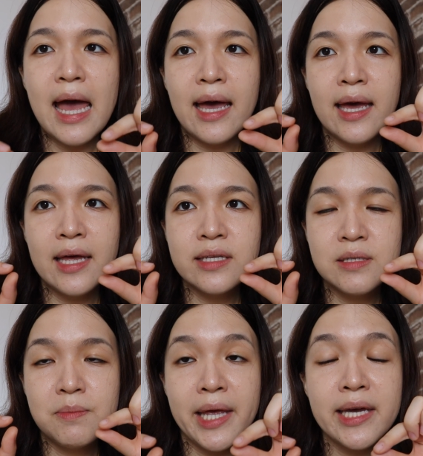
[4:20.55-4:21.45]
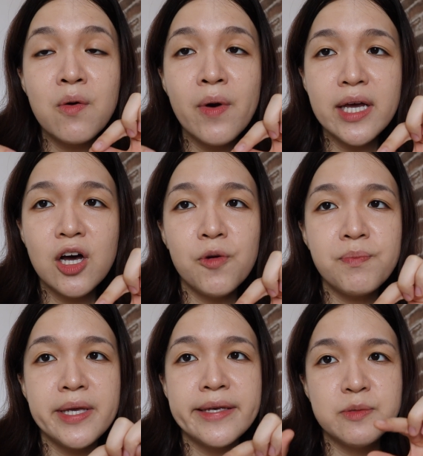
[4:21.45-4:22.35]
and the black and white
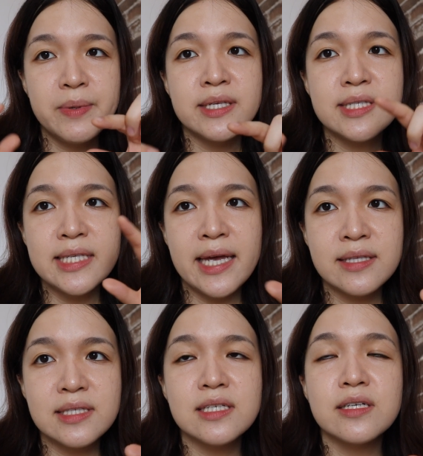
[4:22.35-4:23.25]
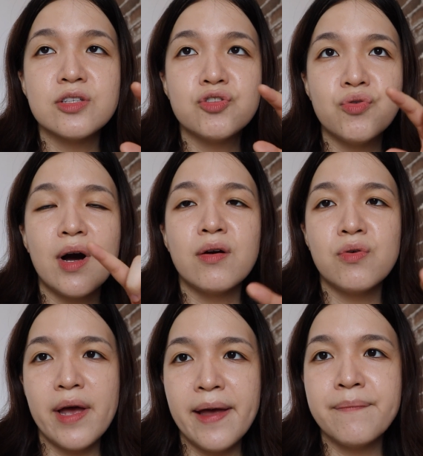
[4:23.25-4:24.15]
copy is being sent to
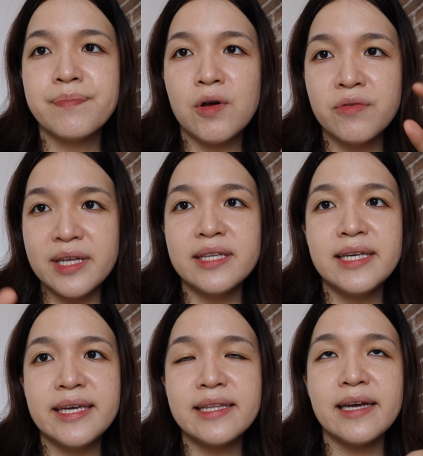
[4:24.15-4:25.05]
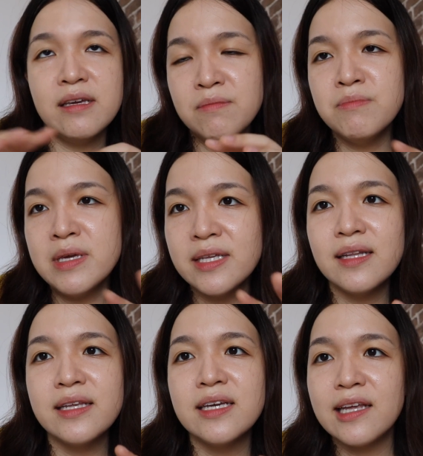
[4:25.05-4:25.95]
ROM on that day, like
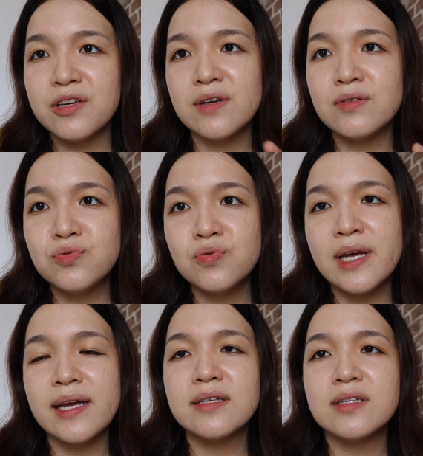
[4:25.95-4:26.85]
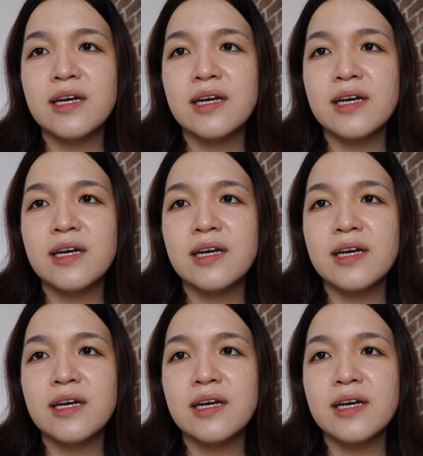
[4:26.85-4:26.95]
immediately. Like you have to do that.